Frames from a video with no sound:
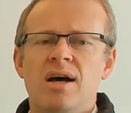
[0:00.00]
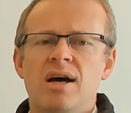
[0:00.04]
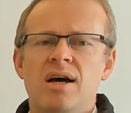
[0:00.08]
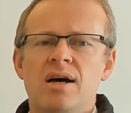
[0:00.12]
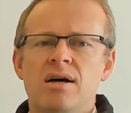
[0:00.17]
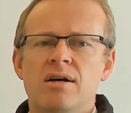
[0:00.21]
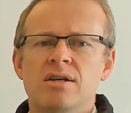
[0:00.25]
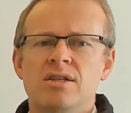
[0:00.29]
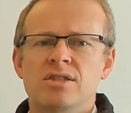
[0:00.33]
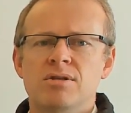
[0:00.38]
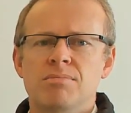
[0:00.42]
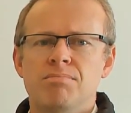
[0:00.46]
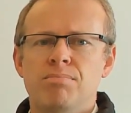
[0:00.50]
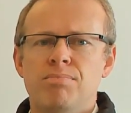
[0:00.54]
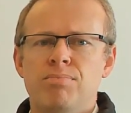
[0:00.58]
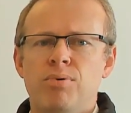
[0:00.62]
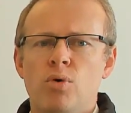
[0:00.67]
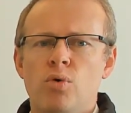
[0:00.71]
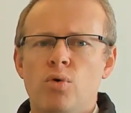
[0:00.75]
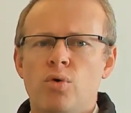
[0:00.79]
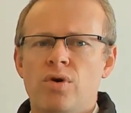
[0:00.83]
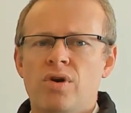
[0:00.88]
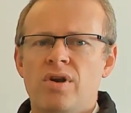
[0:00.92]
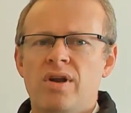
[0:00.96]

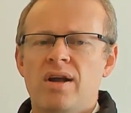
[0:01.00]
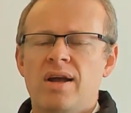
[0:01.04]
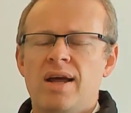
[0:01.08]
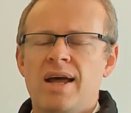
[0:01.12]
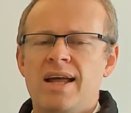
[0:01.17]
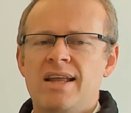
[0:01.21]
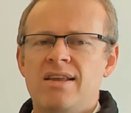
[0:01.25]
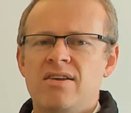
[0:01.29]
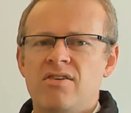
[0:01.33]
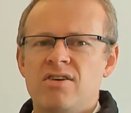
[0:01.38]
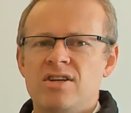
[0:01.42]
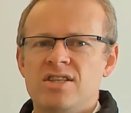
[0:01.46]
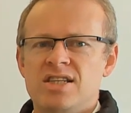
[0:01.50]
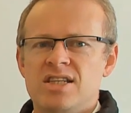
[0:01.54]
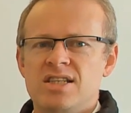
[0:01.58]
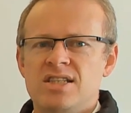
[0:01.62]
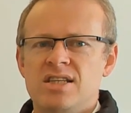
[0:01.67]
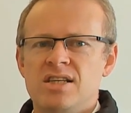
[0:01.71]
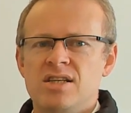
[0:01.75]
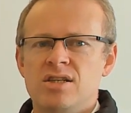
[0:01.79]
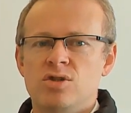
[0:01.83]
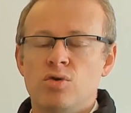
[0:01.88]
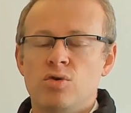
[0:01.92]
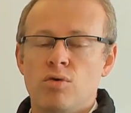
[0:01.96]
support and
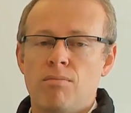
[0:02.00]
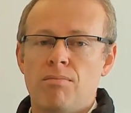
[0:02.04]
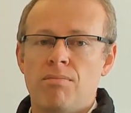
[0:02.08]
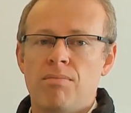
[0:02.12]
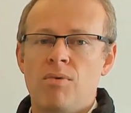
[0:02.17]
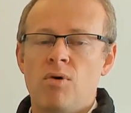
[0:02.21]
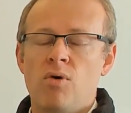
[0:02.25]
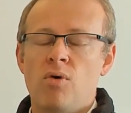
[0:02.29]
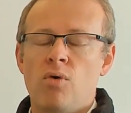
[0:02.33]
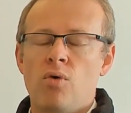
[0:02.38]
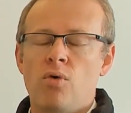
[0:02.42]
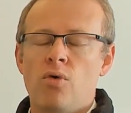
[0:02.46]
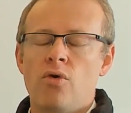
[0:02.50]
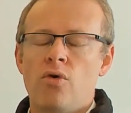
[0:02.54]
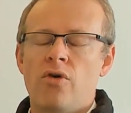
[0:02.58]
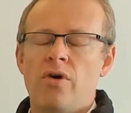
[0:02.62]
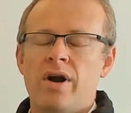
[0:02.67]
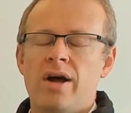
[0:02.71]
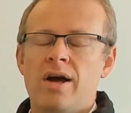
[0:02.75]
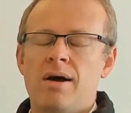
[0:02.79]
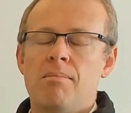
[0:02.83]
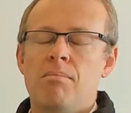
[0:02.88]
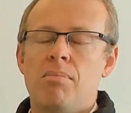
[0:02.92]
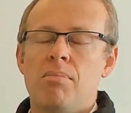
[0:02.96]
resistance or
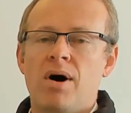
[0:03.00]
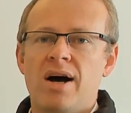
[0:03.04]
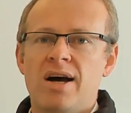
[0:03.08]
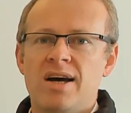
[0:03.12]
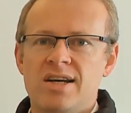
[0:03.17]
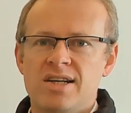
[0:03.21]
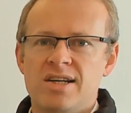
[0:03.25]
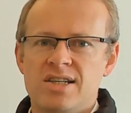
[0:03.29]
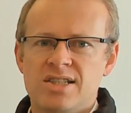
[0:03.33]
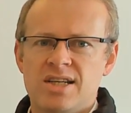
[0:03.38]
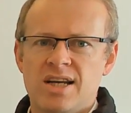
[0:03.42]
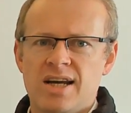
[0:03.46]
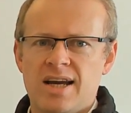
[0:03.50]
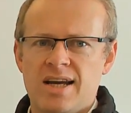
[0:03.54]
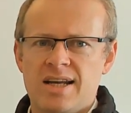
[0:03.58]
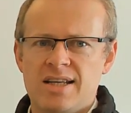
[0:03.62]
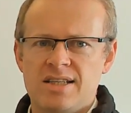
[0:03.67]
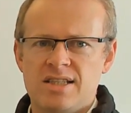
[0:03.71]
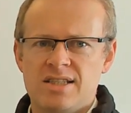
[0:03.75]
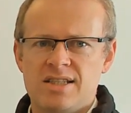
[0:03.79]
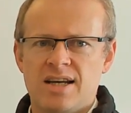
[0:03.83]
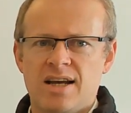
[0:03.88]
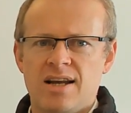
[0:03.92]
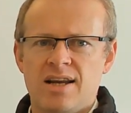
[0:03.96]
buyers and
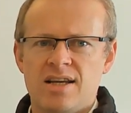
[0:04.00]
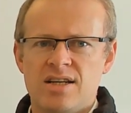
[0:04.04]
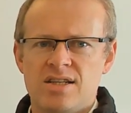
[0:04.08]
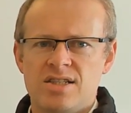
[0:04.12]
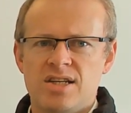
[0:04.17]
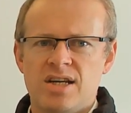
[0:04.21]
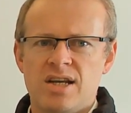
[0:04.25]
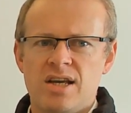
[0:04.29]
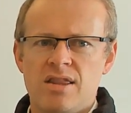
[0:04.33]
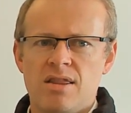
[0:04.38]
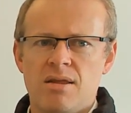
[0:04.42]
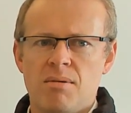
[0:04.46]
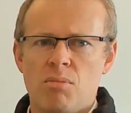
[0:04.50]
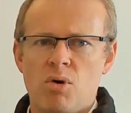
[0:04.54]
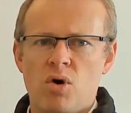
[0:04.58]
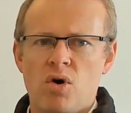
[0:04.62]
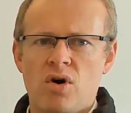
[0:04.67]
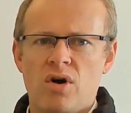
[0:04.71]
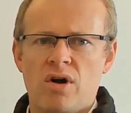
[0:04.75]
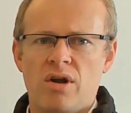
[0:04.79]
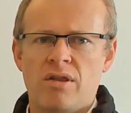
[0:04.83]
sellers in the market.